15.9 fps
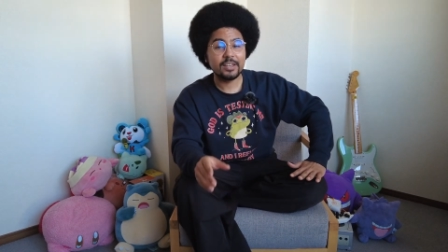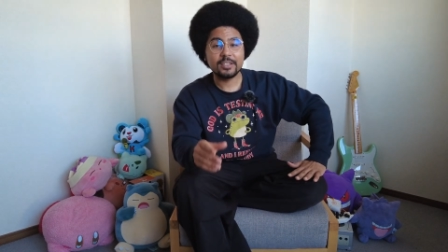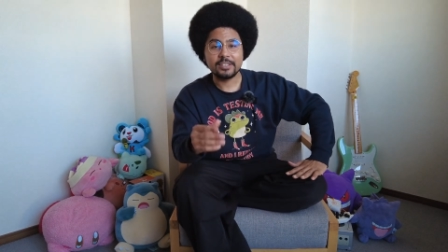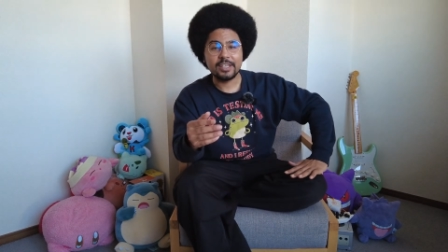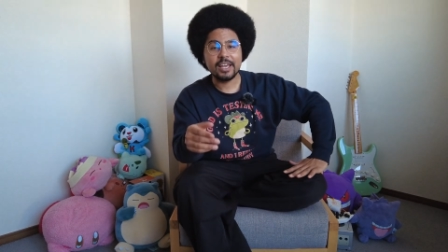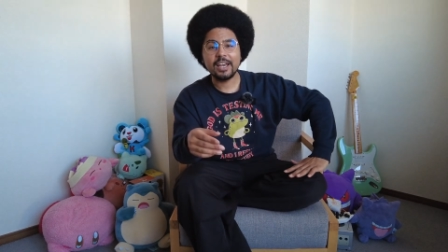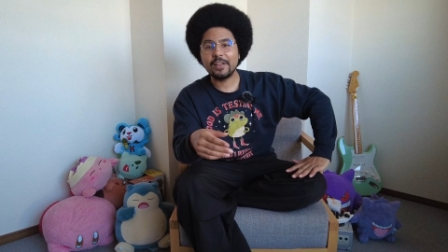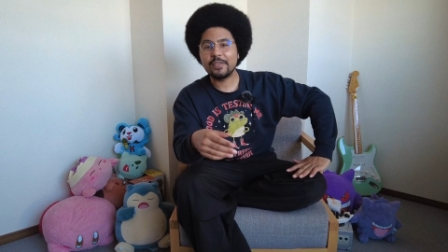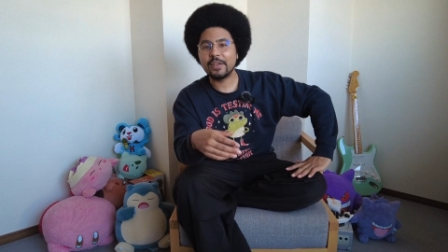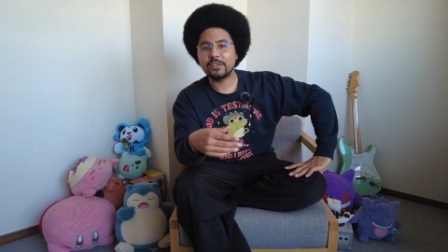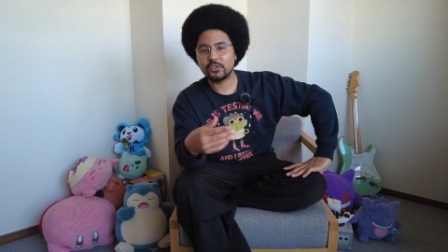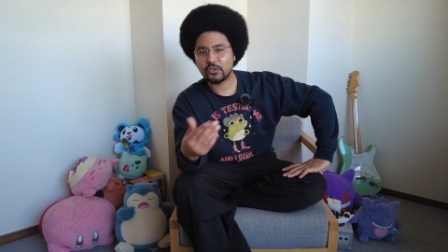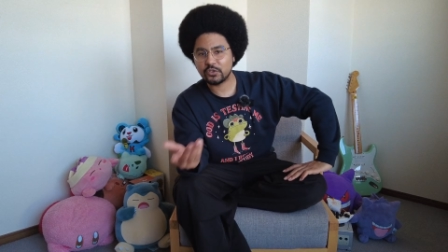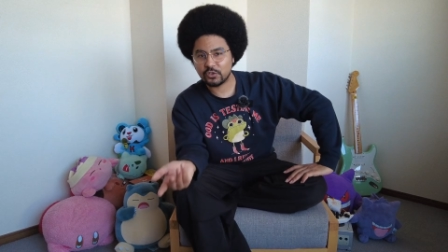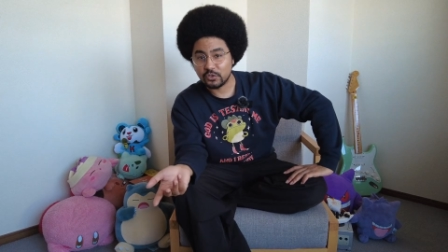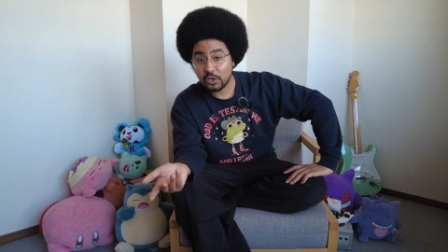Yeah, there's
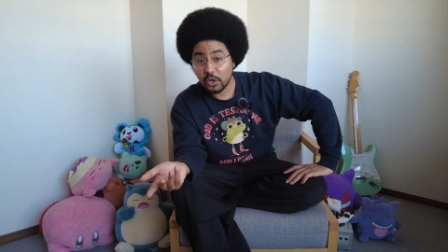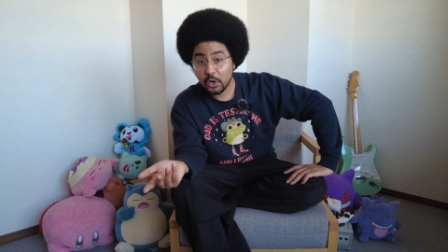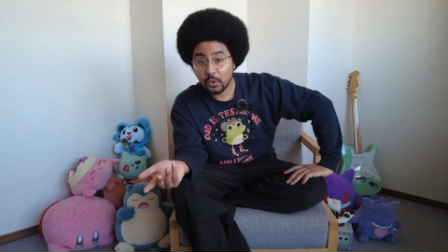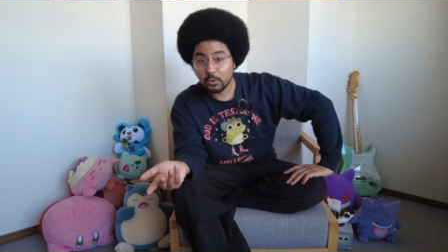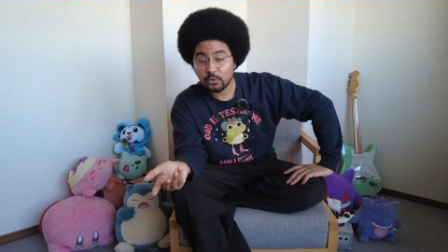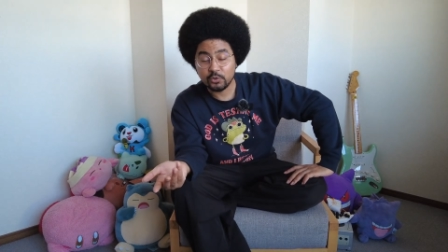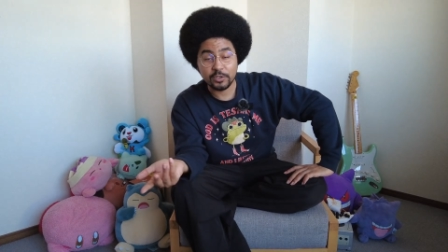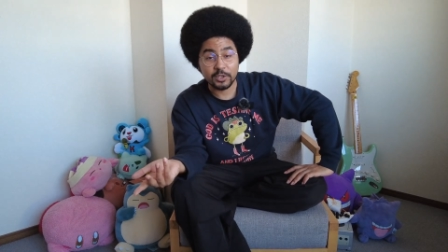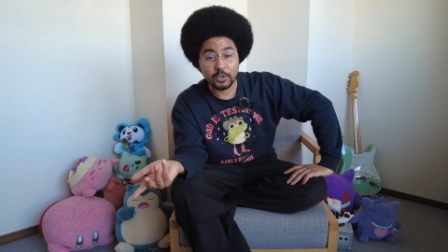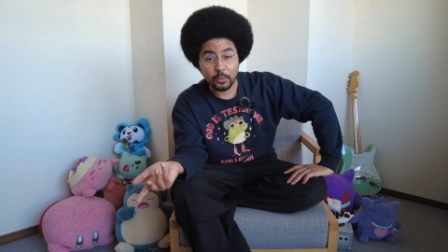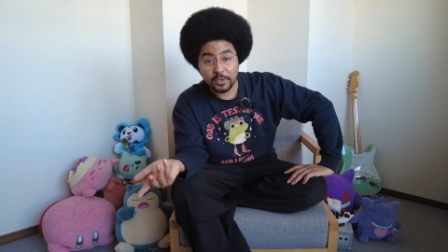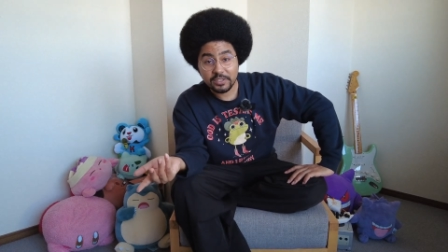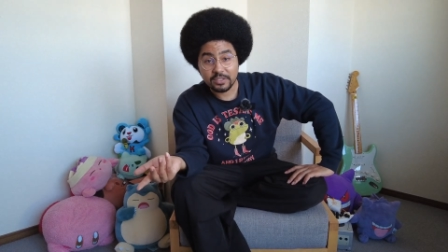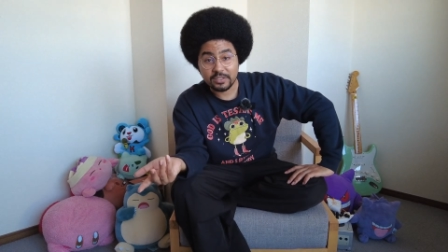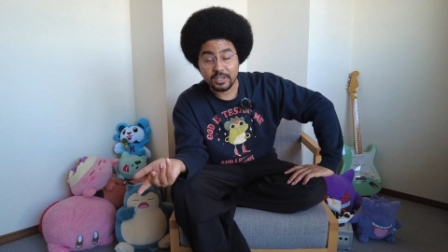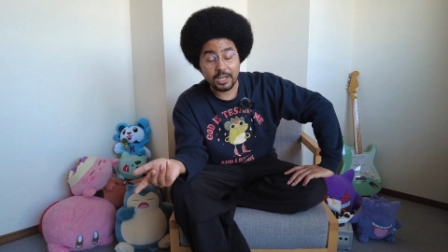snow during the
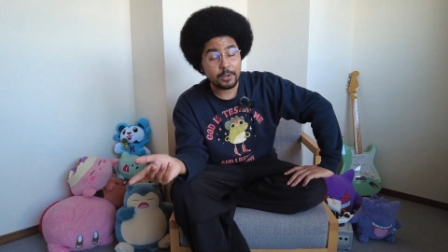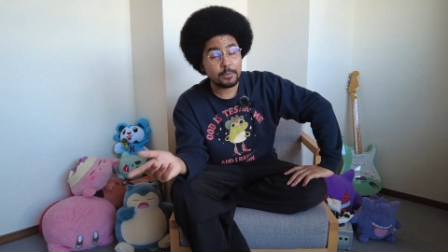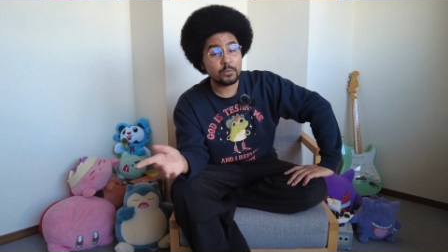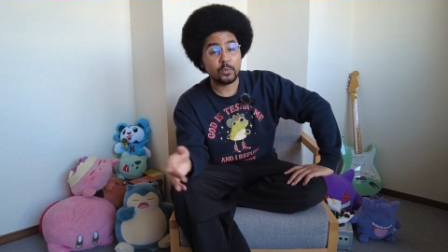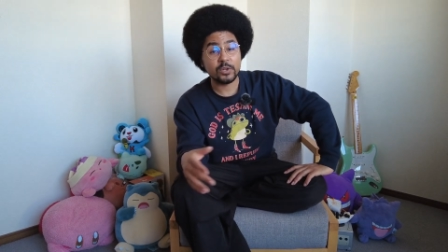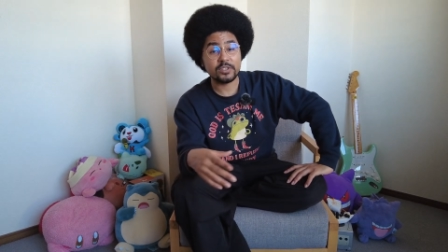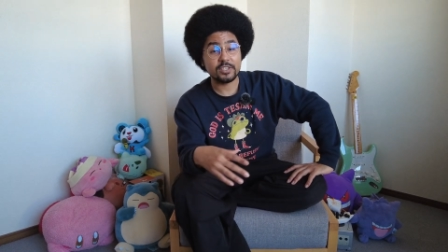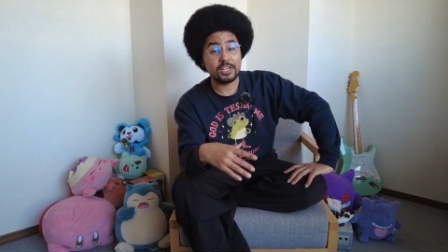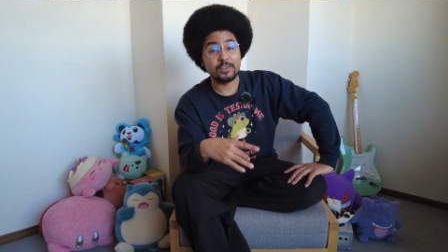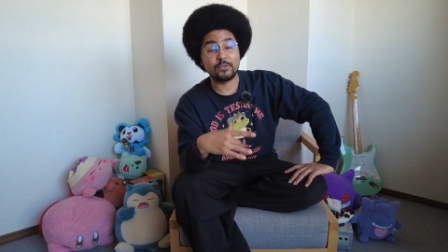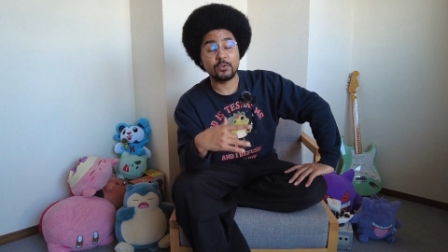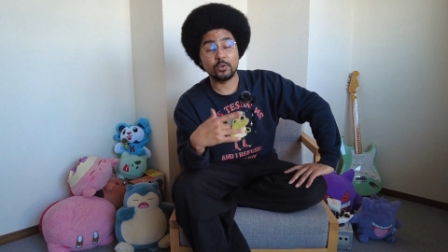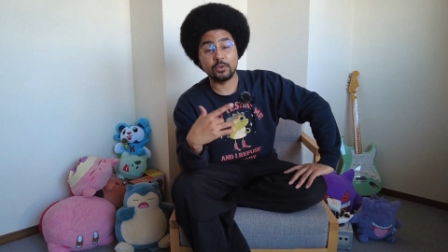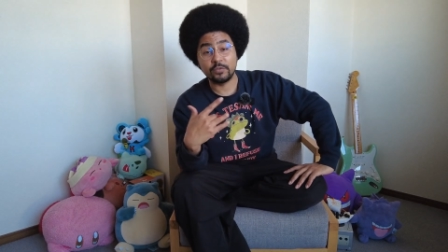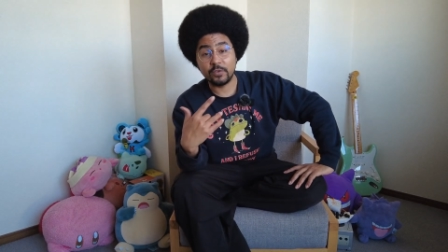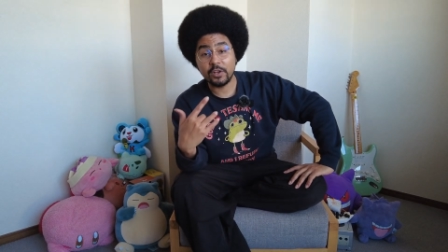winter time, which if
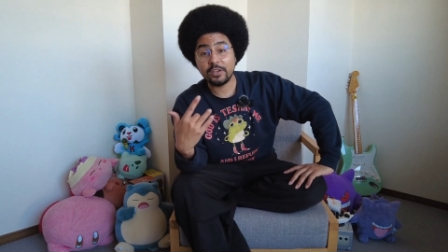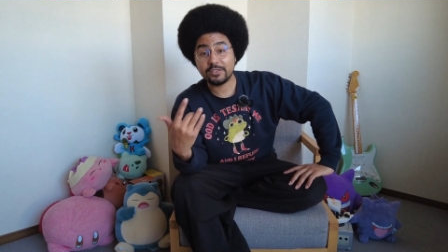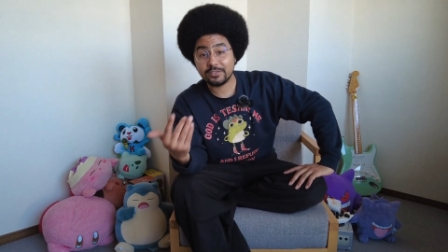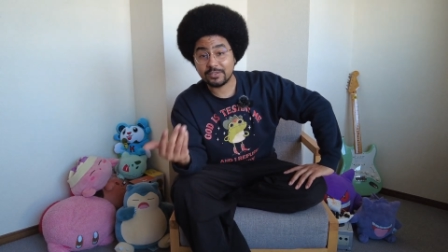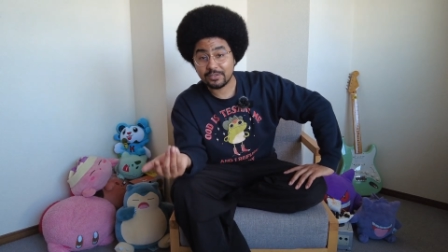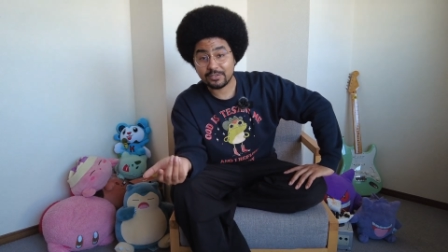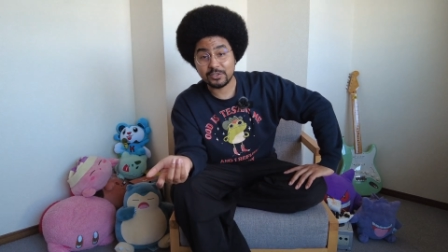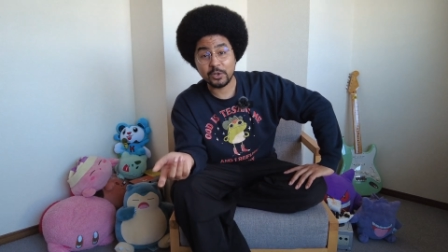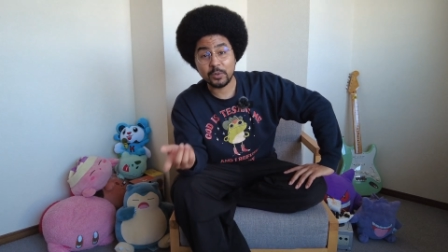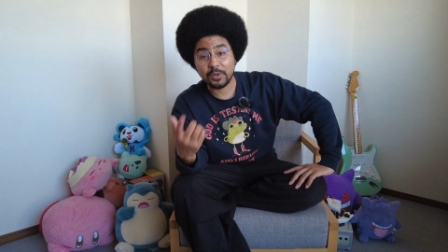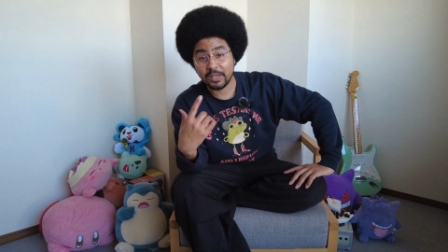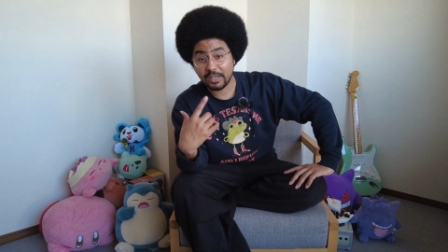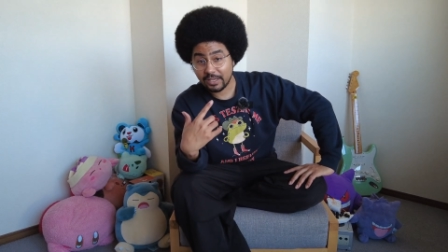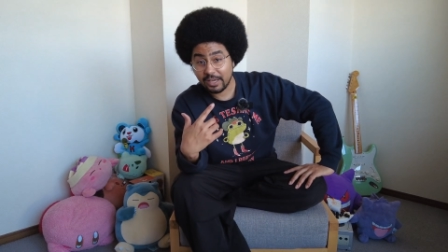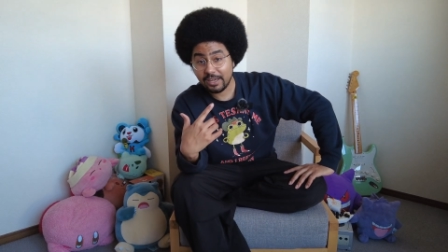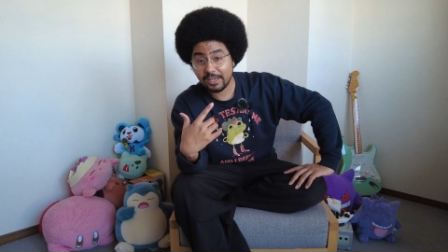you're adverse to snow
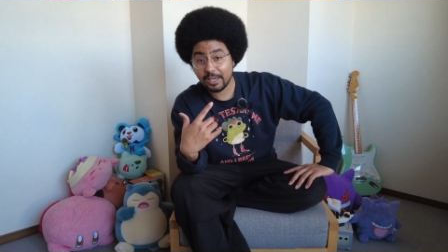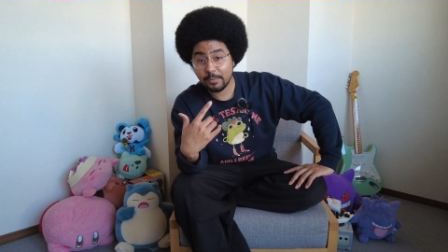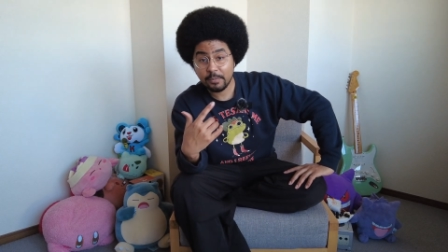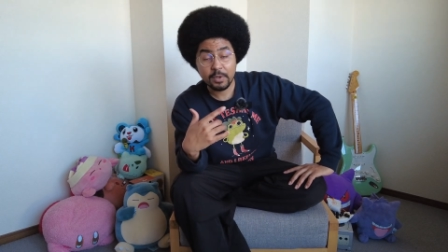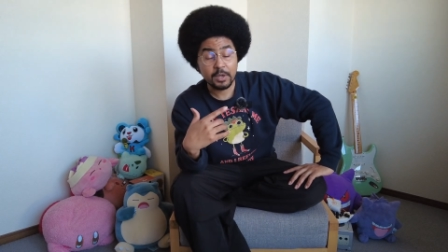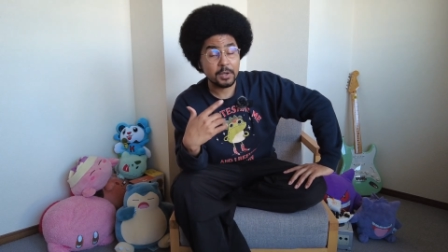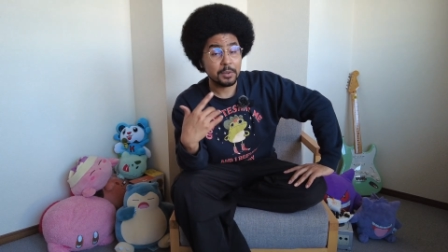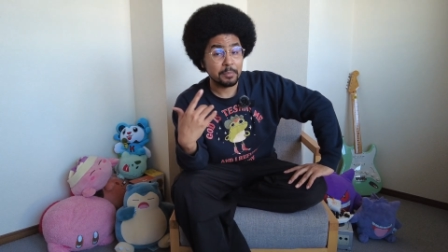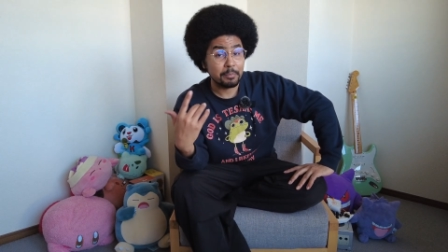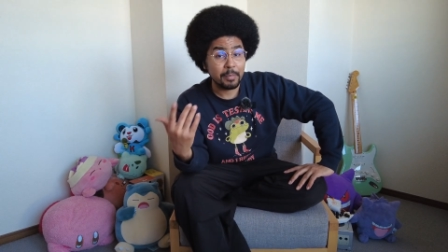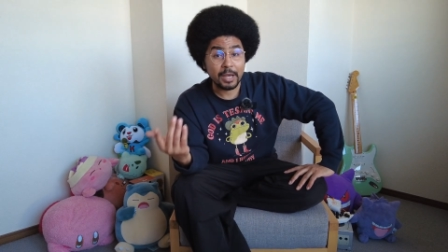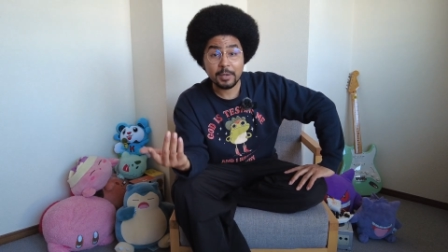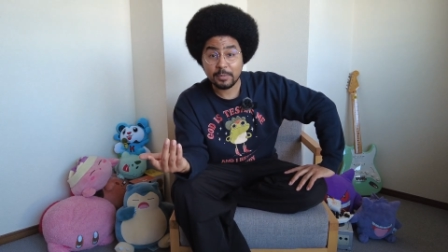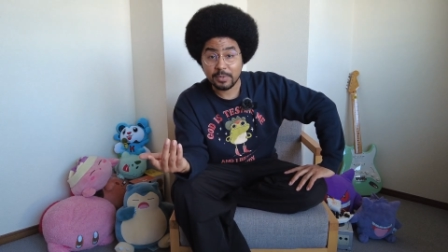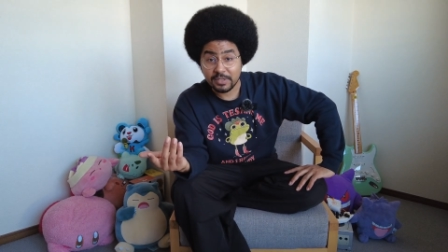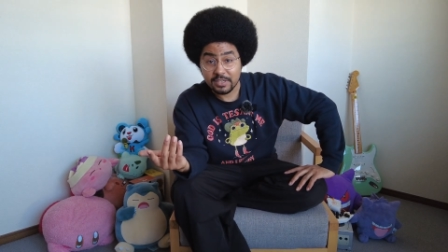like I am,
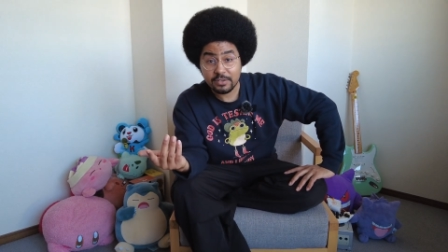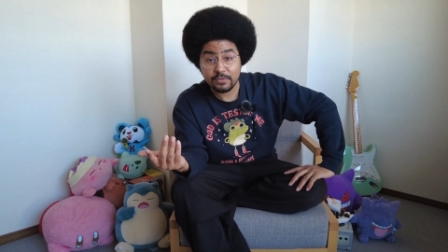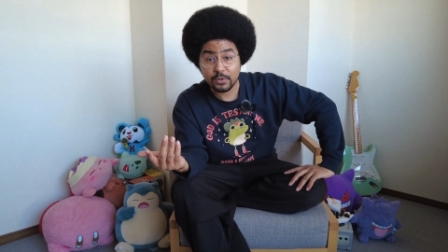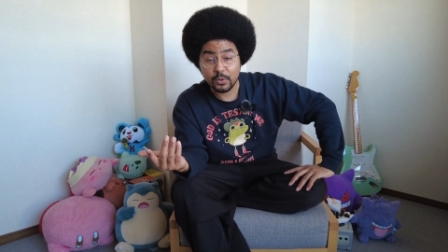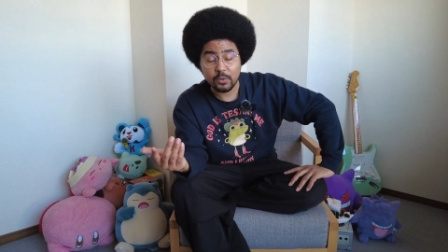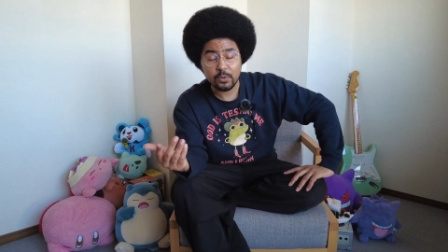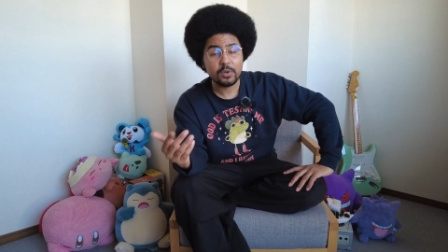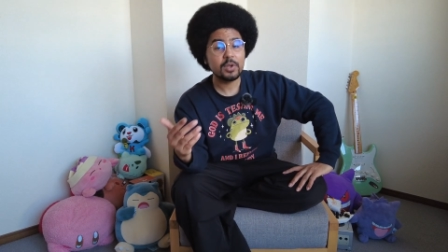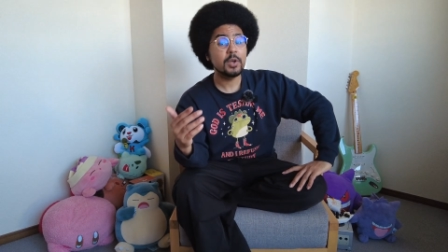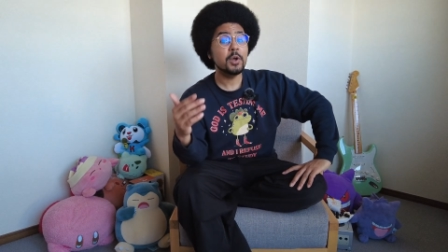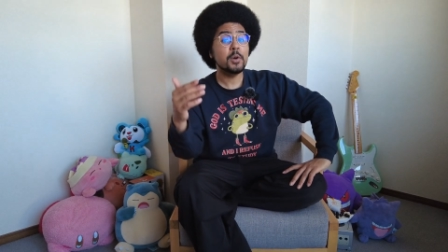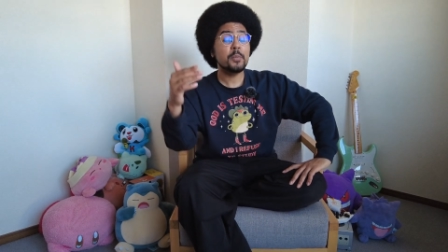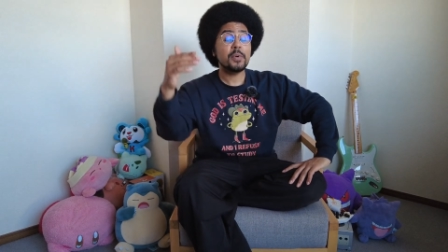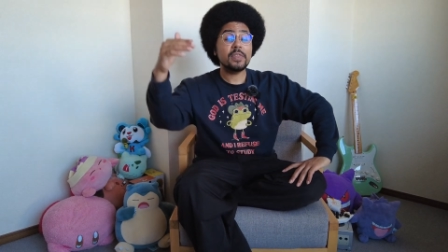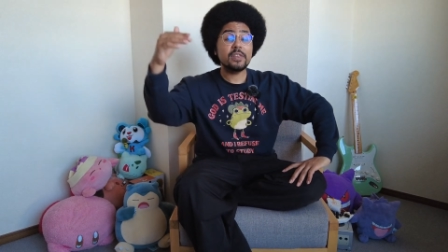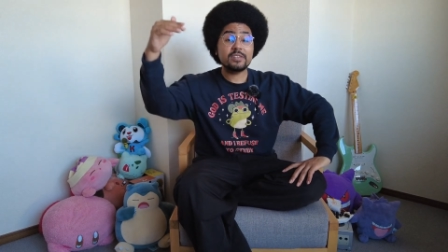might be difficult,
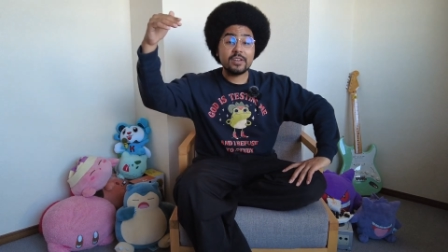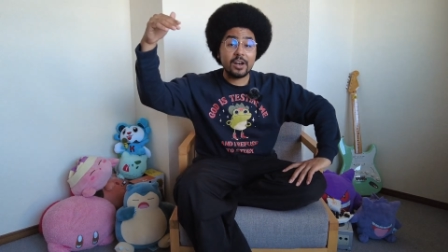but there's